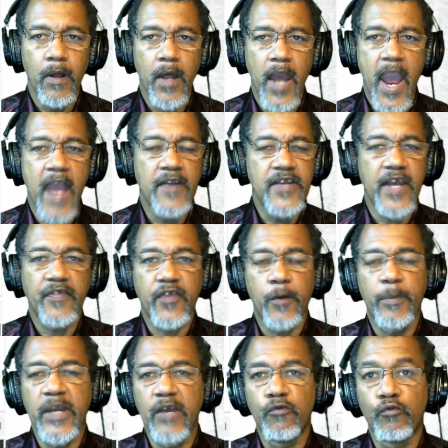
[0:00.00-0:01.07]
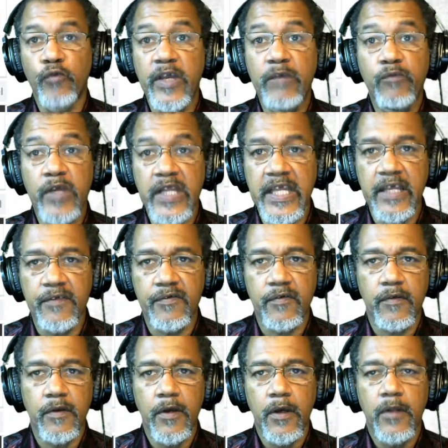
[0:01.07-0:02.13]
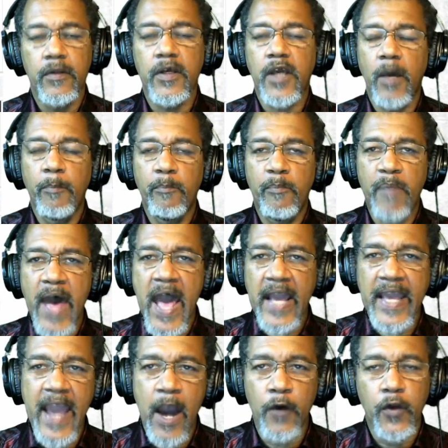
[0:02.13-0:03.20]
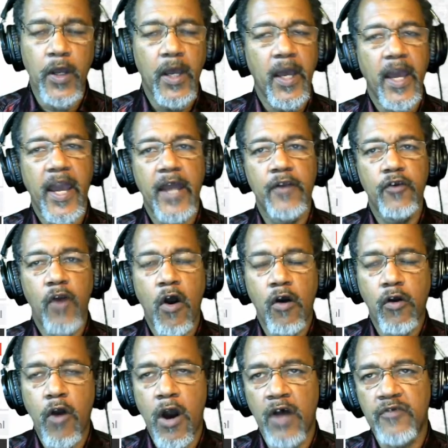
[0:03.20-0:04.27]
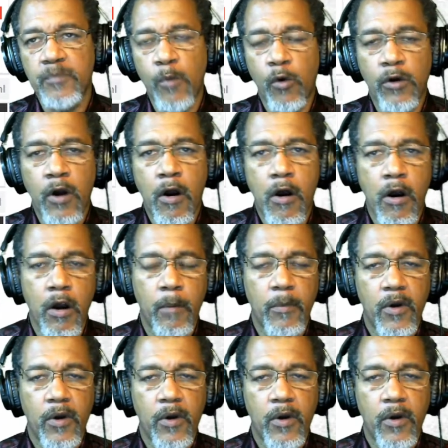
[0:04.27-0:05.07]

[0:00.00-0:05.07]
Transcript: and yet they're being re-released to come back out and cause more harm.